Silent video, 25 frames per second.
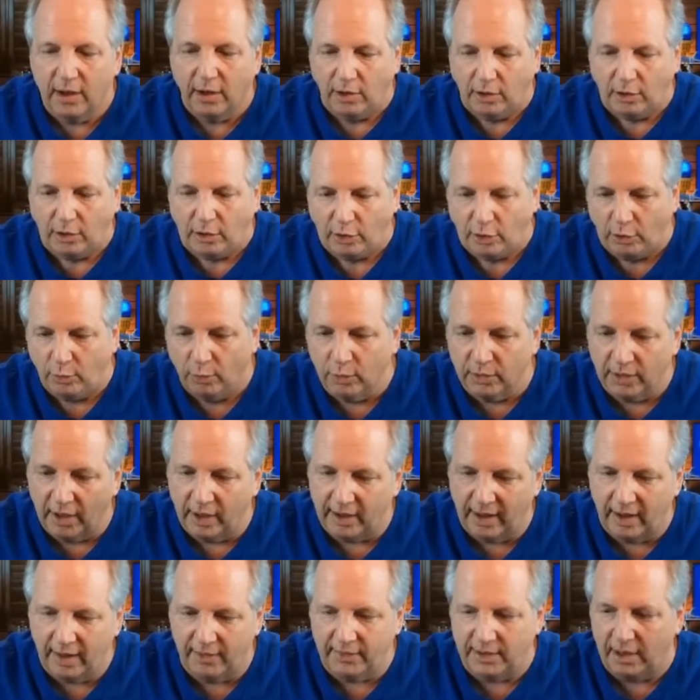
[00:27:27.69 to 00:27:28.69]
You will not
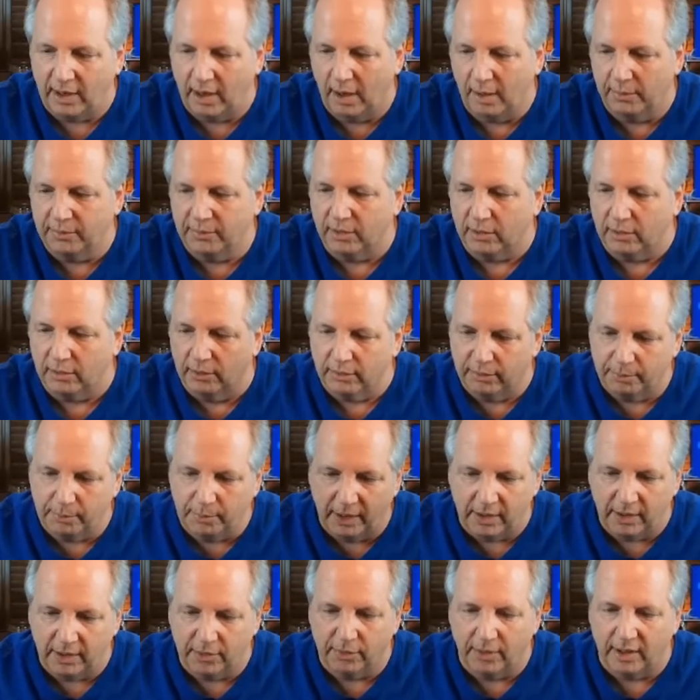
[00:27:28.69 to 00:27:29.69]
have any obstacles
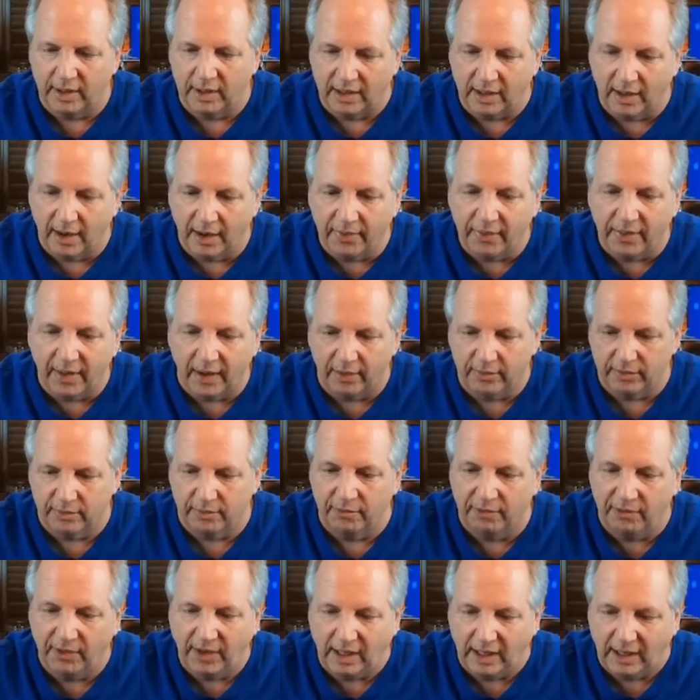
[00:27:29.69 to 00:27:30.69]
penetrating 9,000
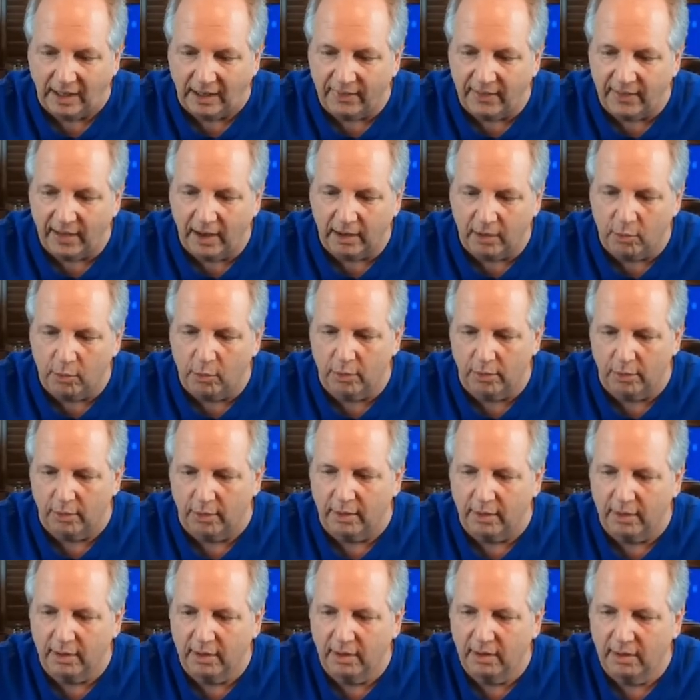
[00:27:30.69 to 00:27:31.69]
feet in that corridor.